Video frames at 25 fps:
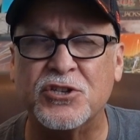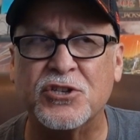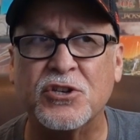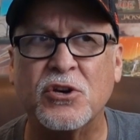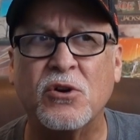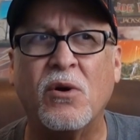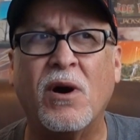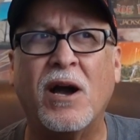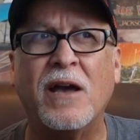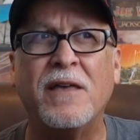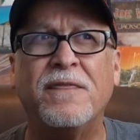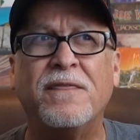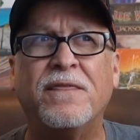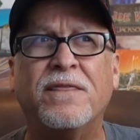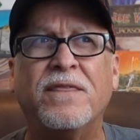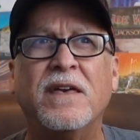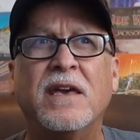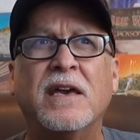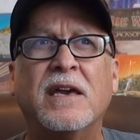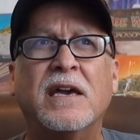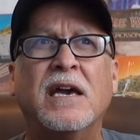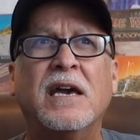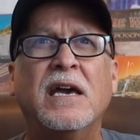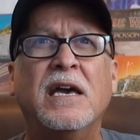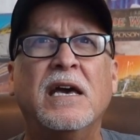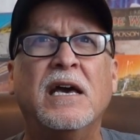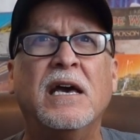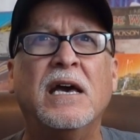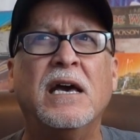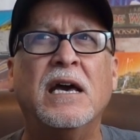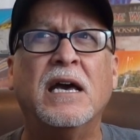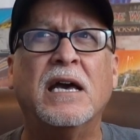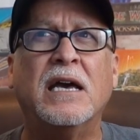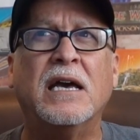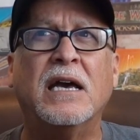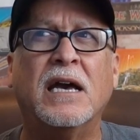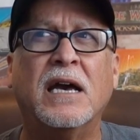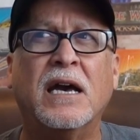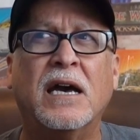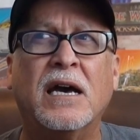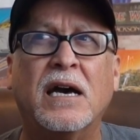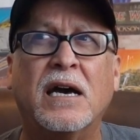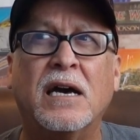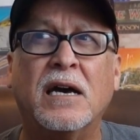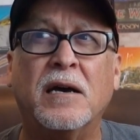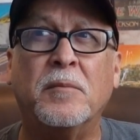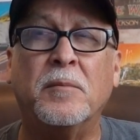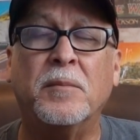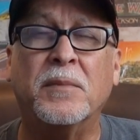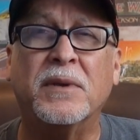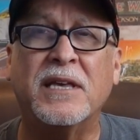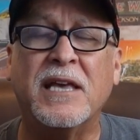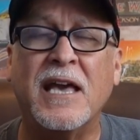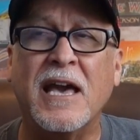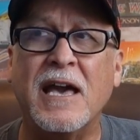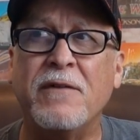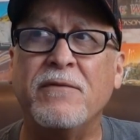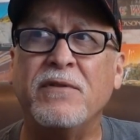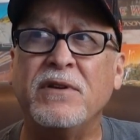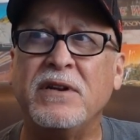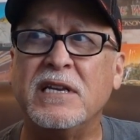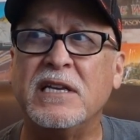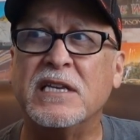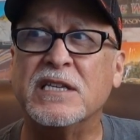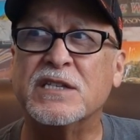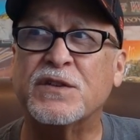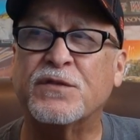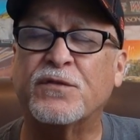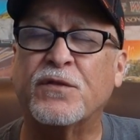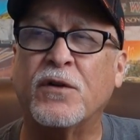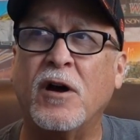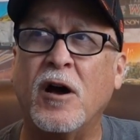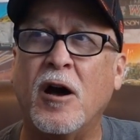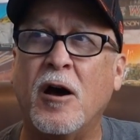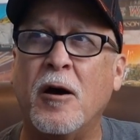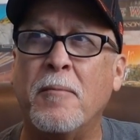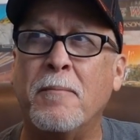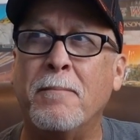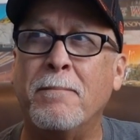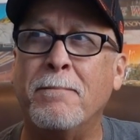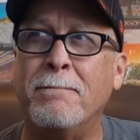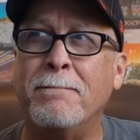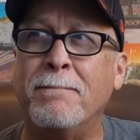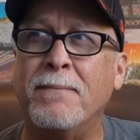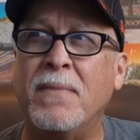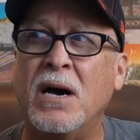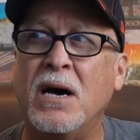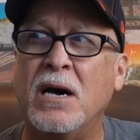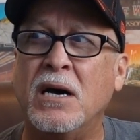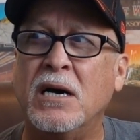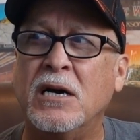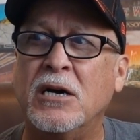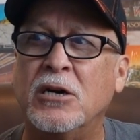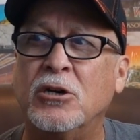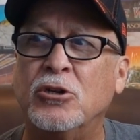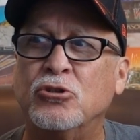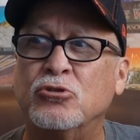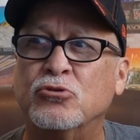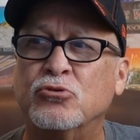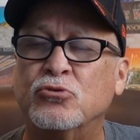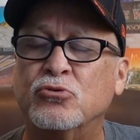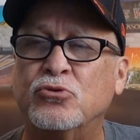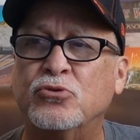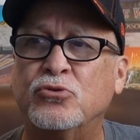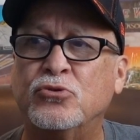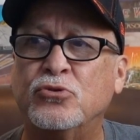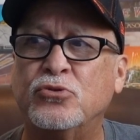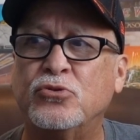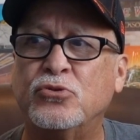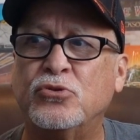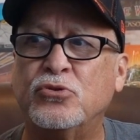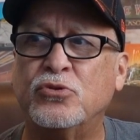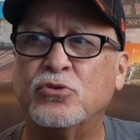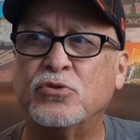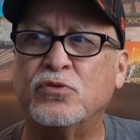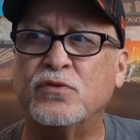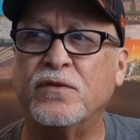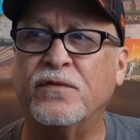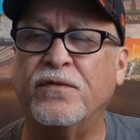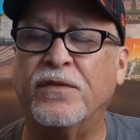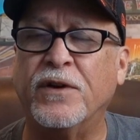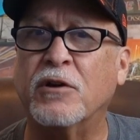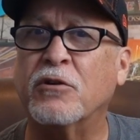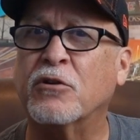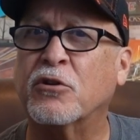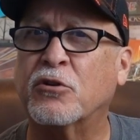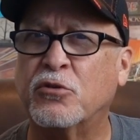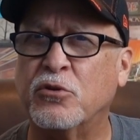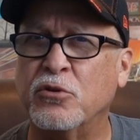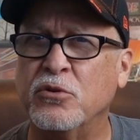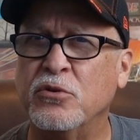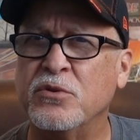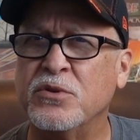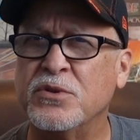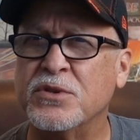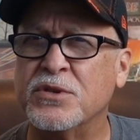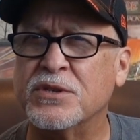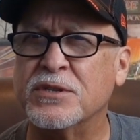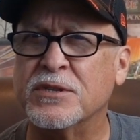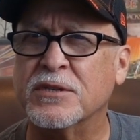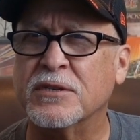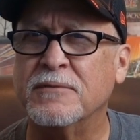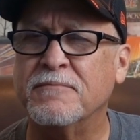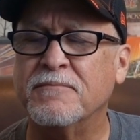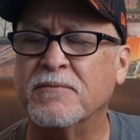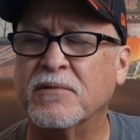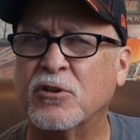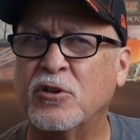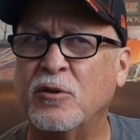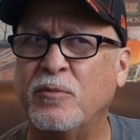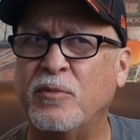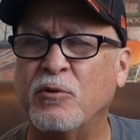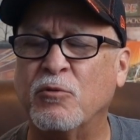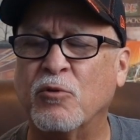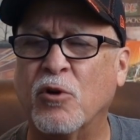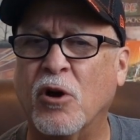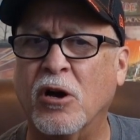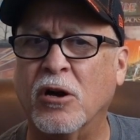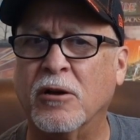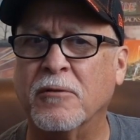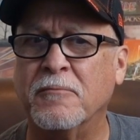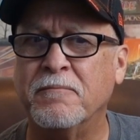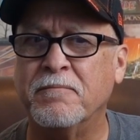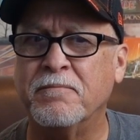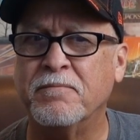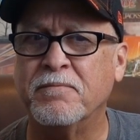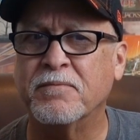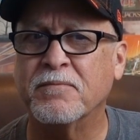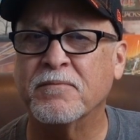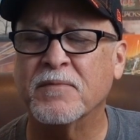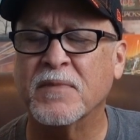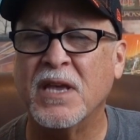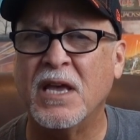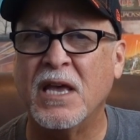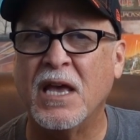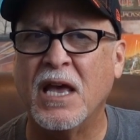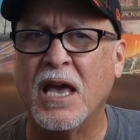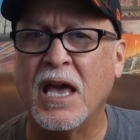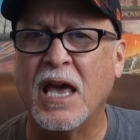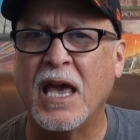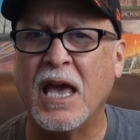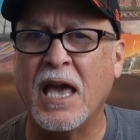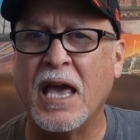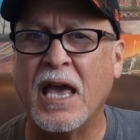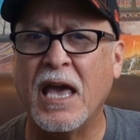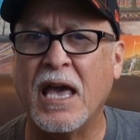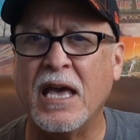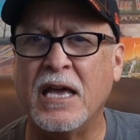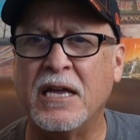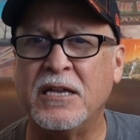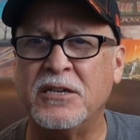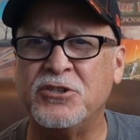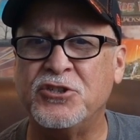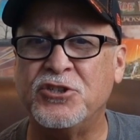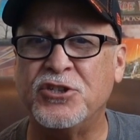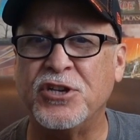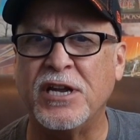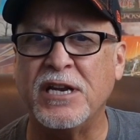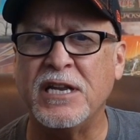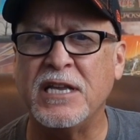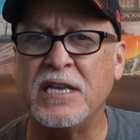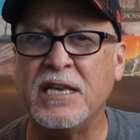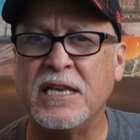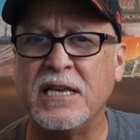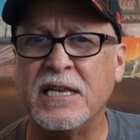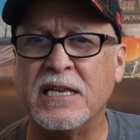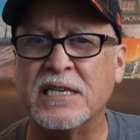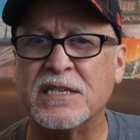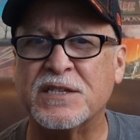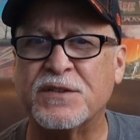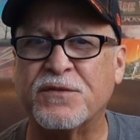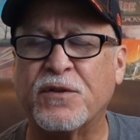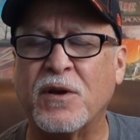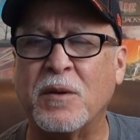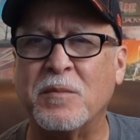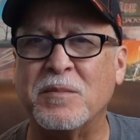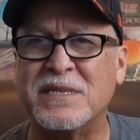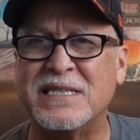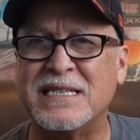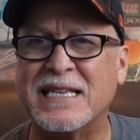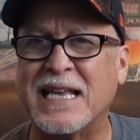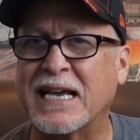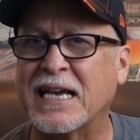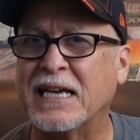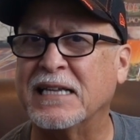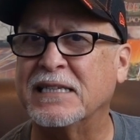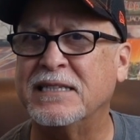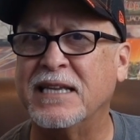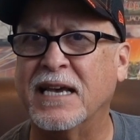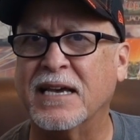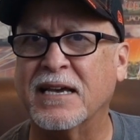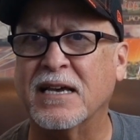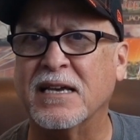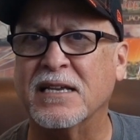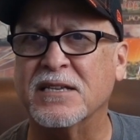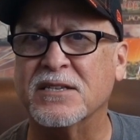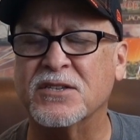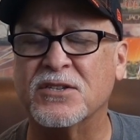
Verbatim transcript: So I think um, Kevin is from Veracruz, could be wrong. And Jenny is from Zacatecas.